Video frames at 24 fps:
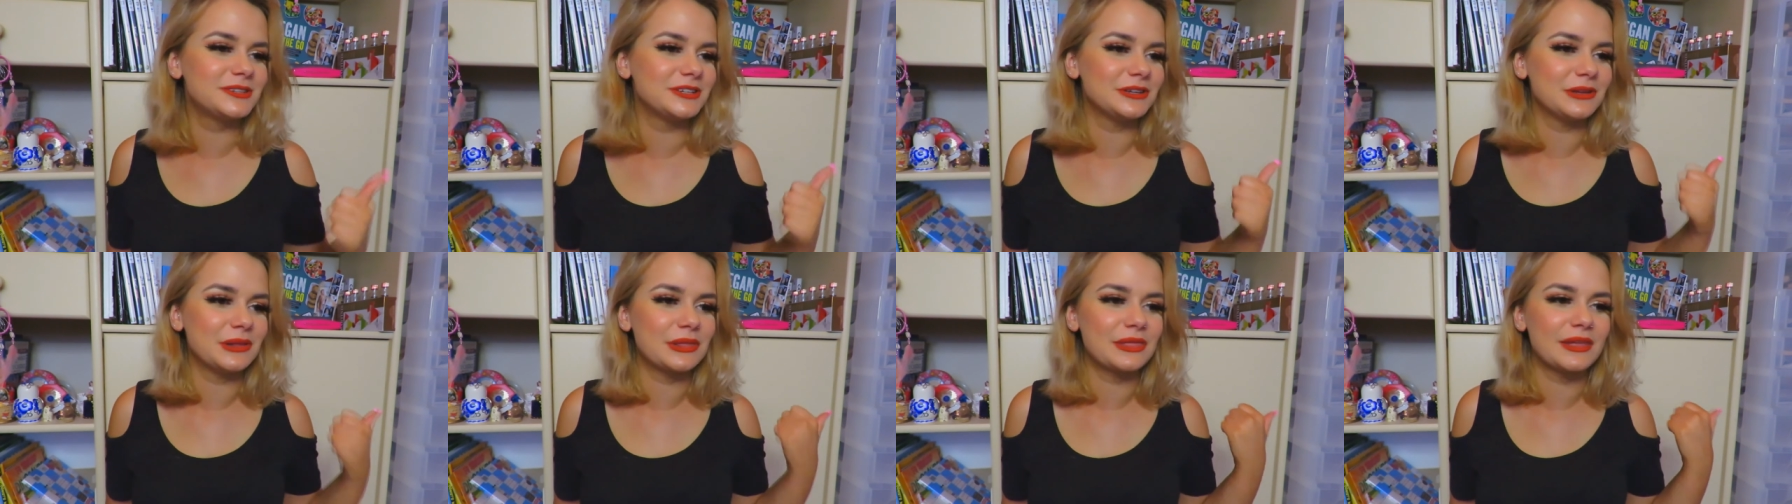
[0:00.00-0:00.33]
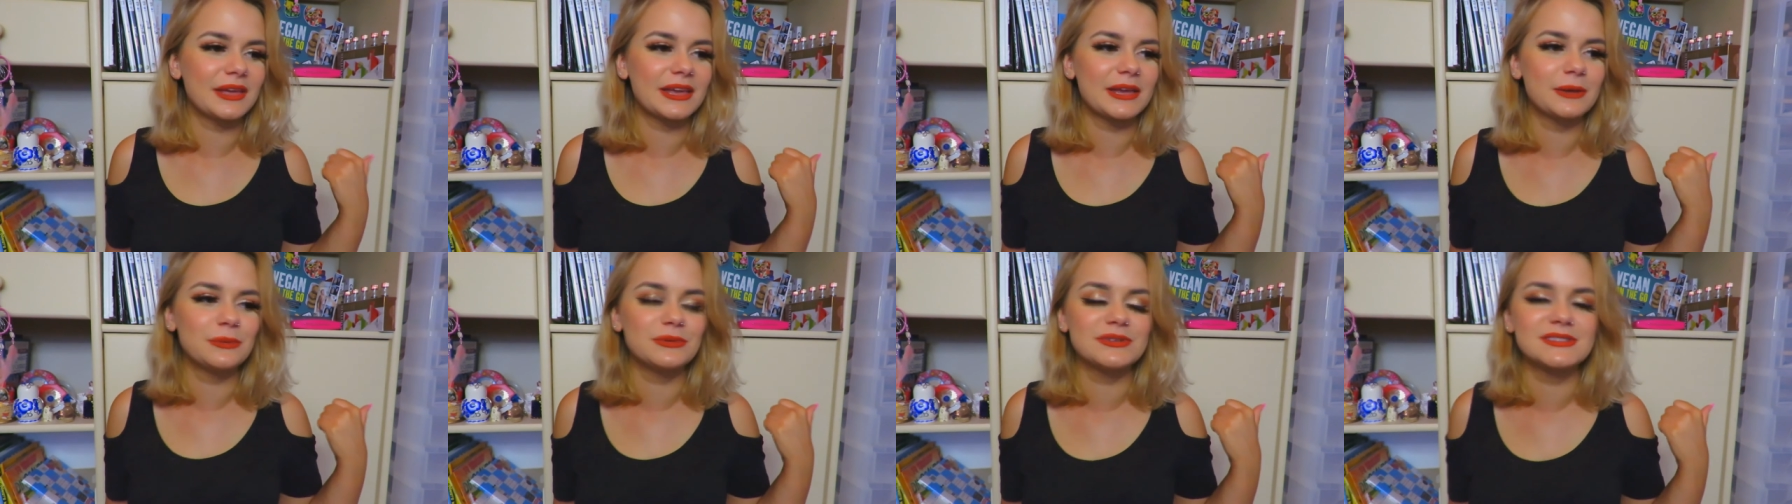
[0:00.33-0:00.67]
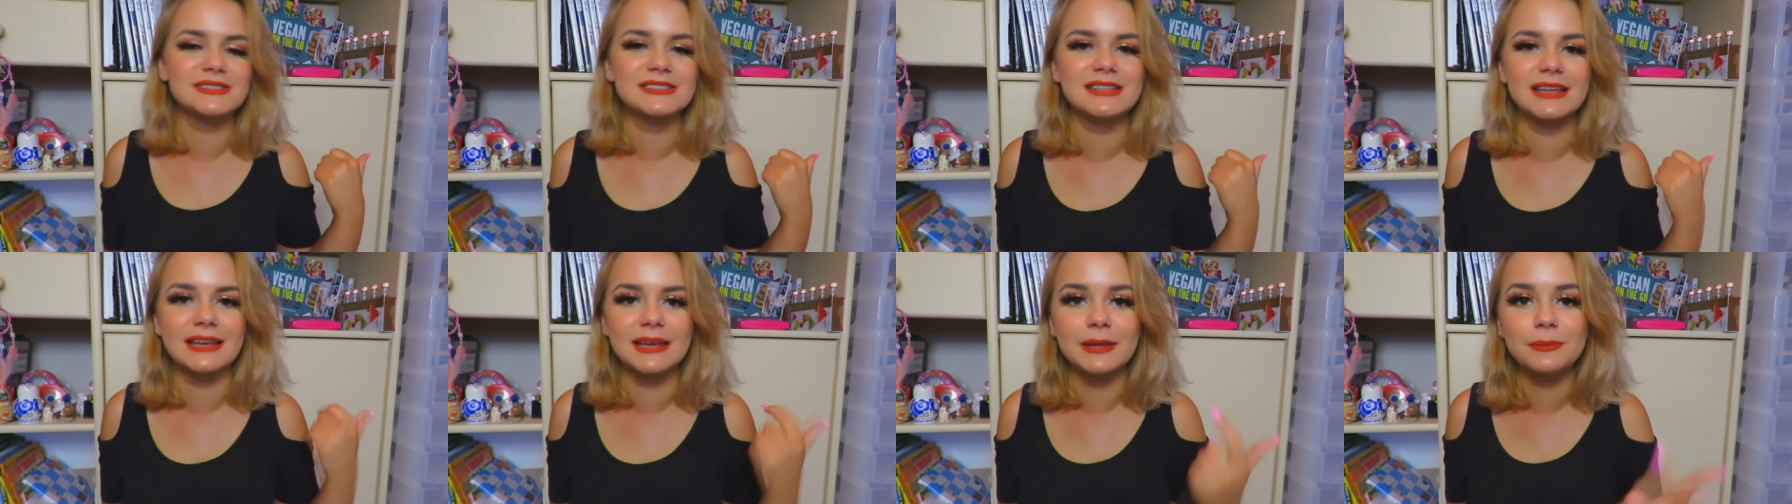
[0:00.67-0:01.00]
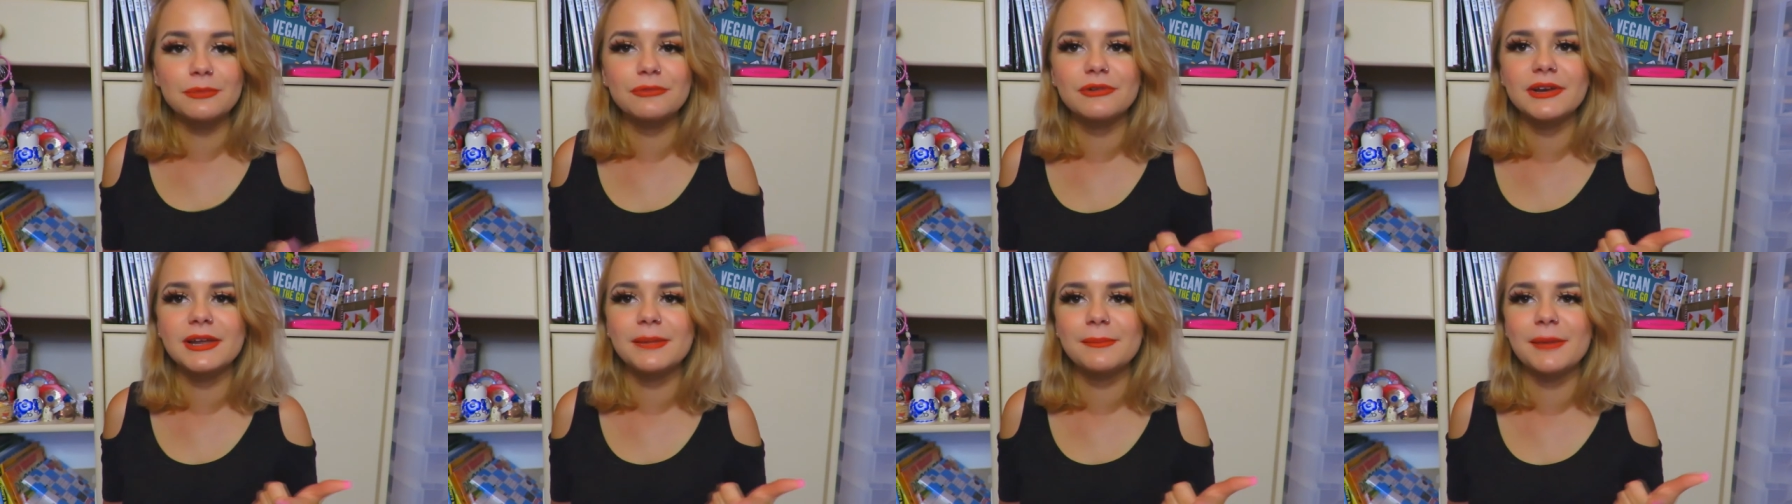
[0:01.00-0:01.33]
Do you think it was
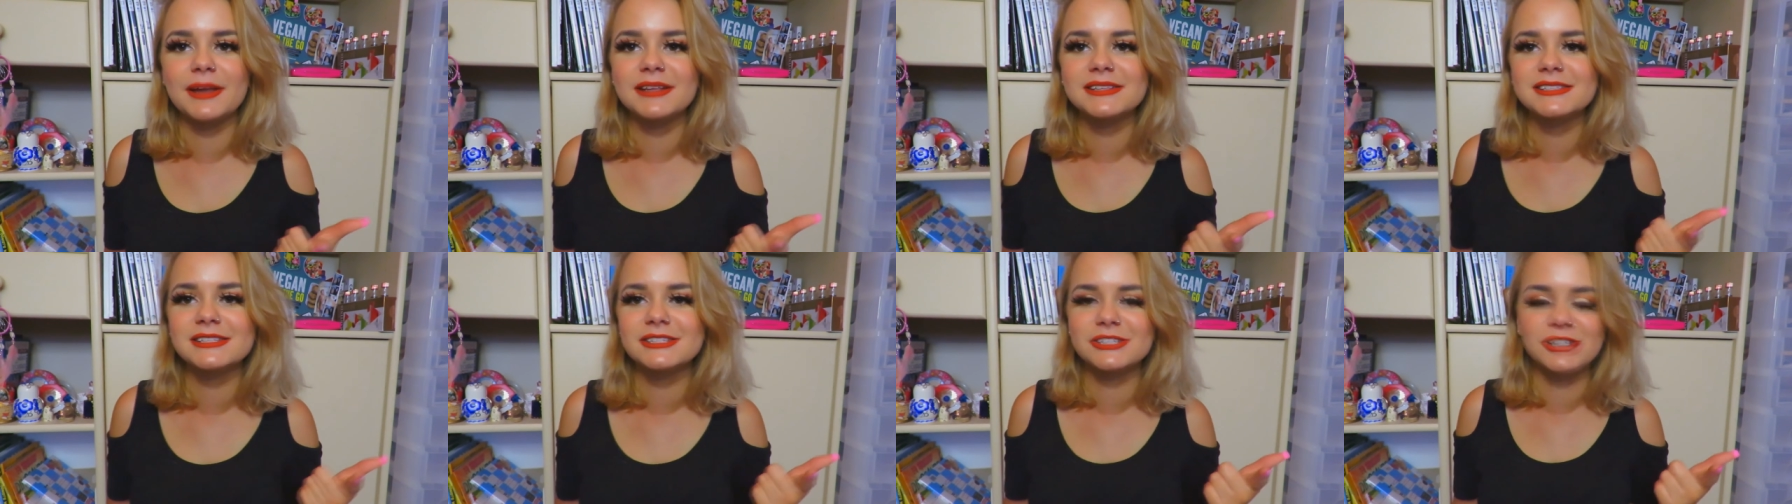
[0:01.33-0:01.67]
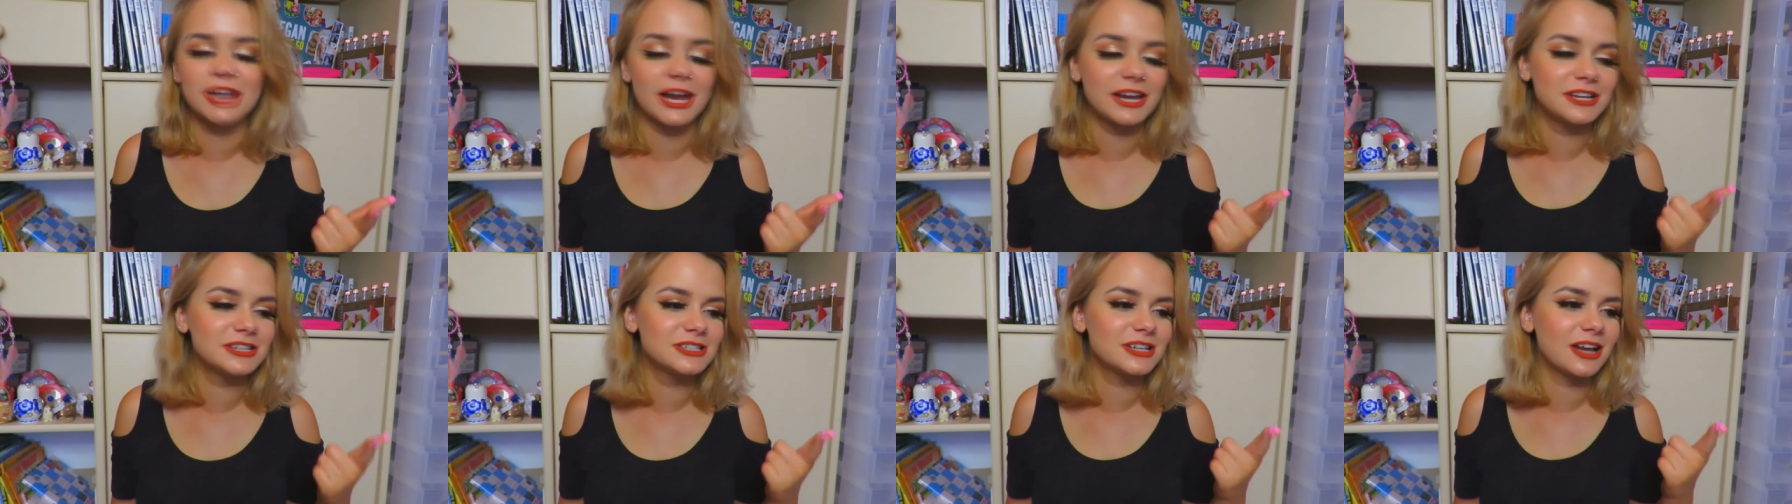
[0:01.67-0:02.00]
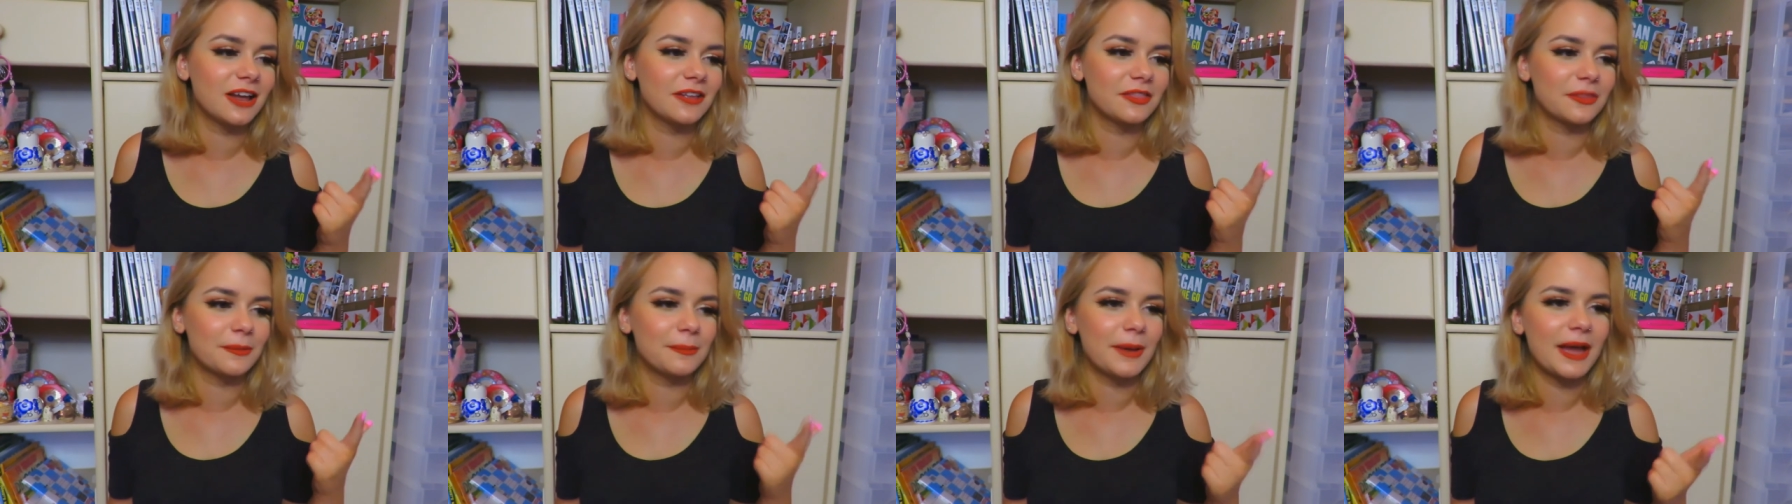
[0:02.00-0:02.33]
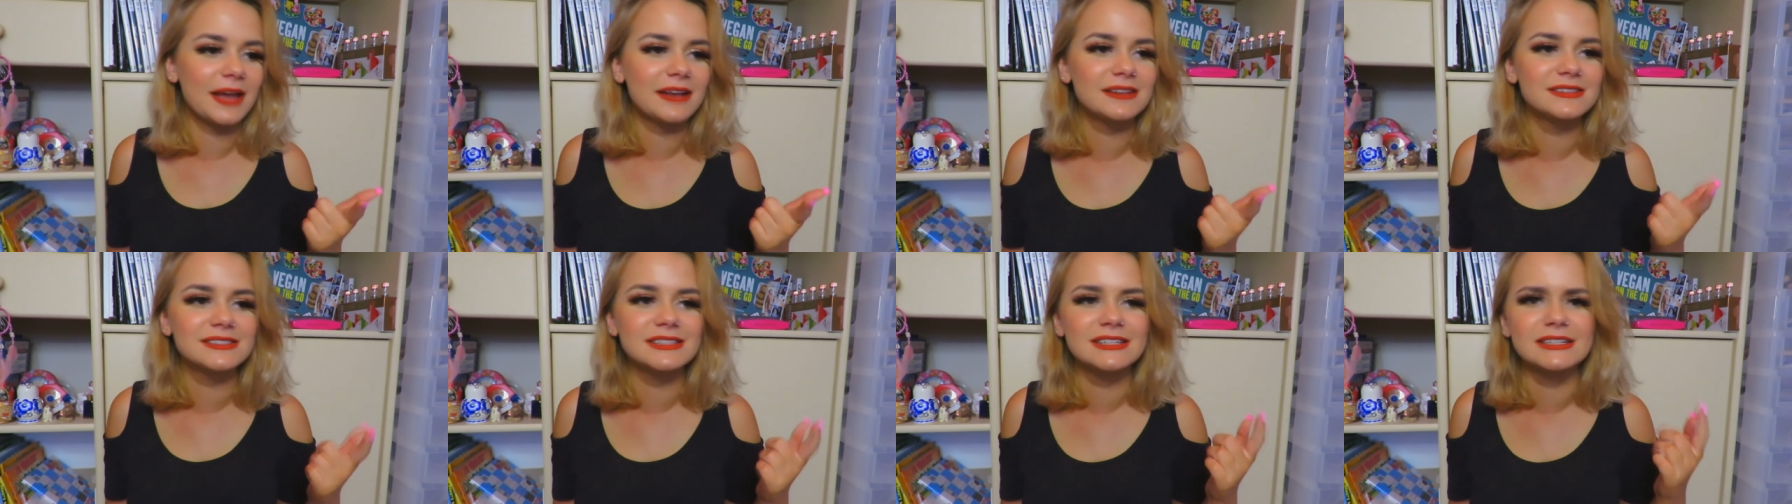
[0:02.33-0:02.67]
deliberately meant to change, like, the
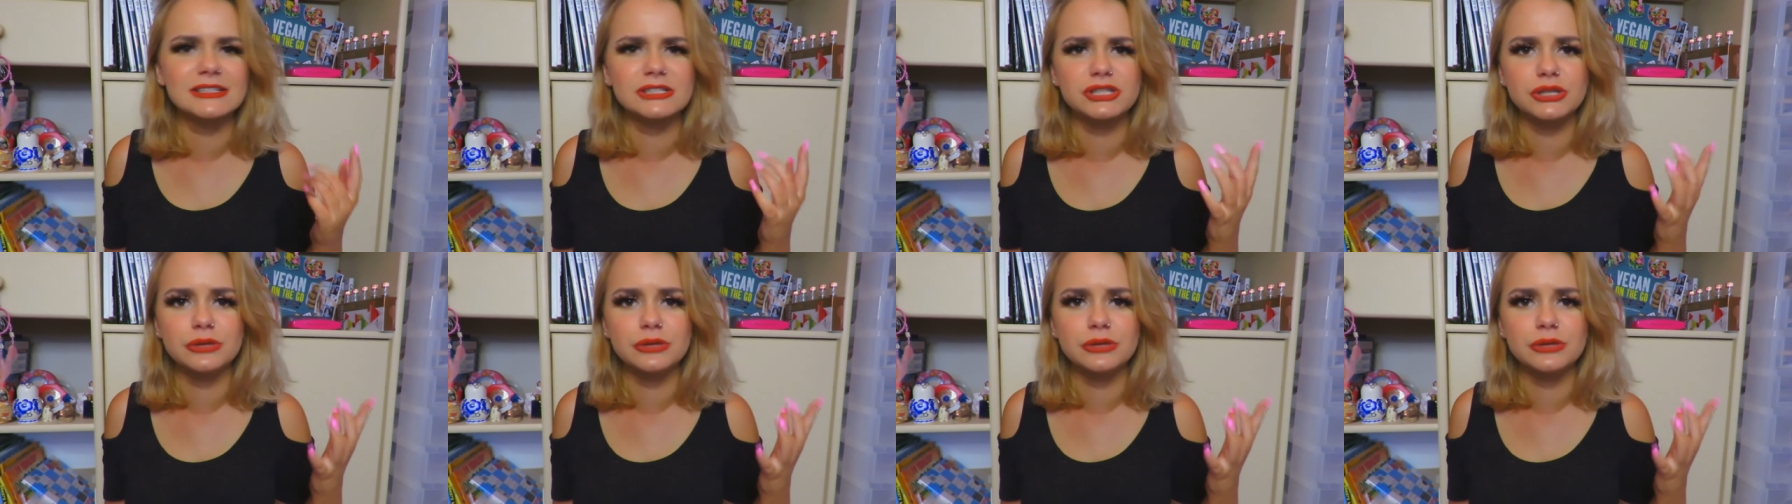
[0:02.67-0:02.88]
painting?